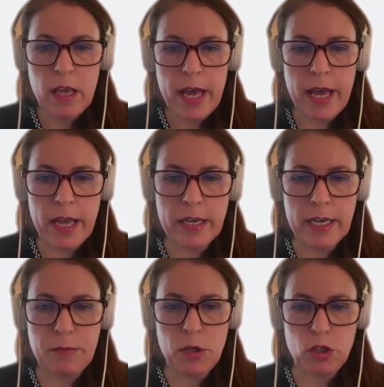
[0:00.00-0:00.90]
And
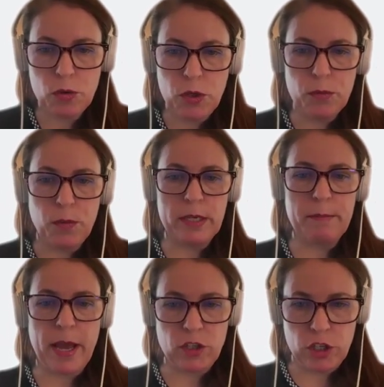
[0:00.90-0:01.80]
let me show you what the
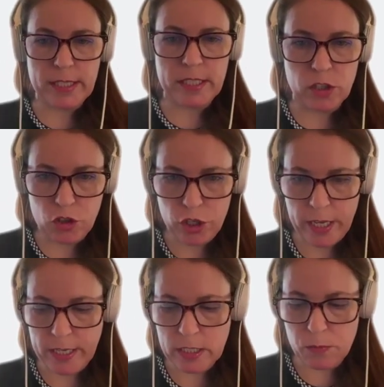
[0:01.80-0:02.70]
magic search
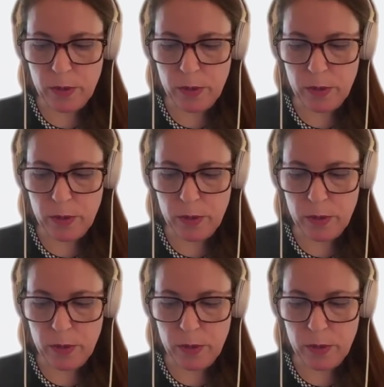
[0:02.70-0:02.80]
is.